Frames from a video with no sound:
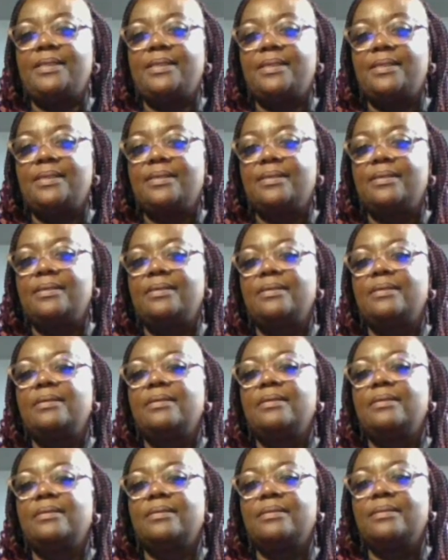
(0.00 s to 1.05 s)

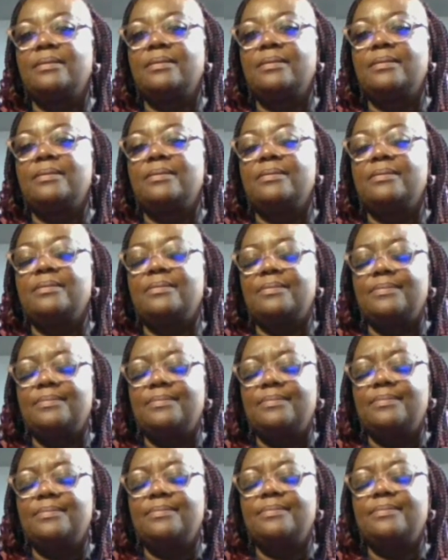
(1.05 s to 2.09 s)

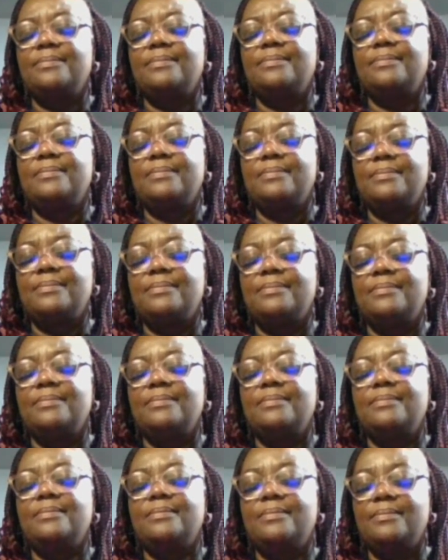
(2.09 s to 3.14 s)

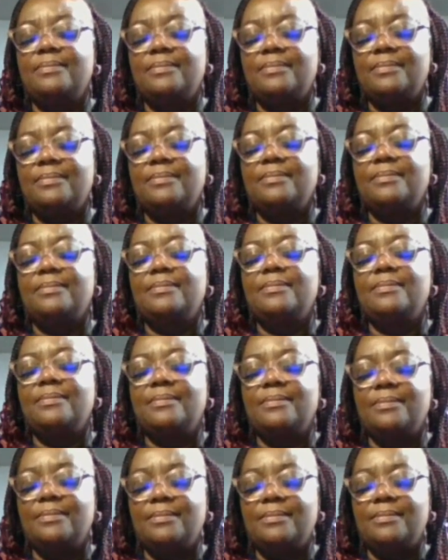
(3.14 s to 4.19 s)

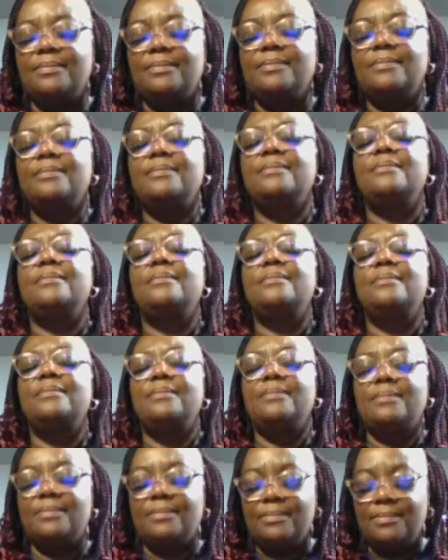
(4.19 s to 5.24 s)

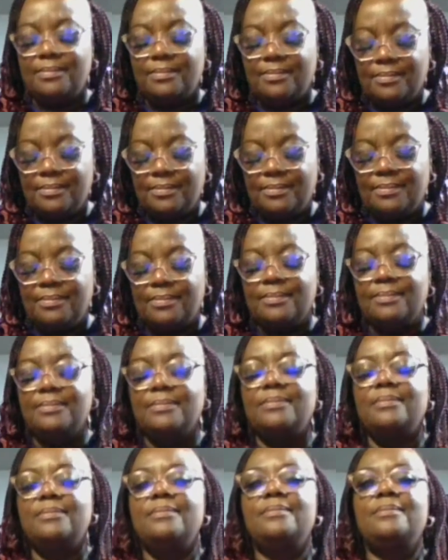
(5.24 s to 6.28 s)

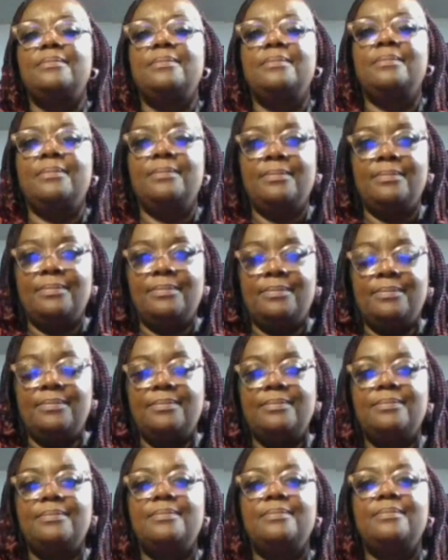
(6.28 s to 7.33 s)

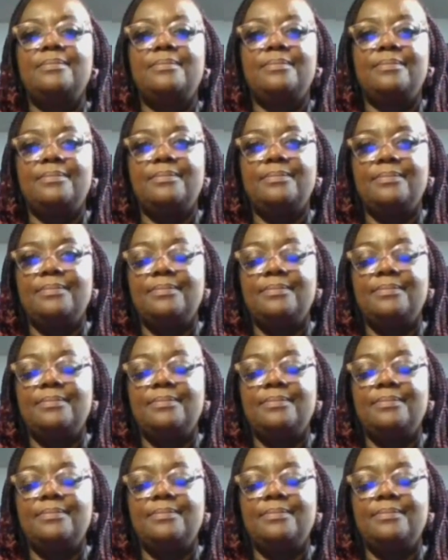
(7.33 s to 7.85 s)
(silent)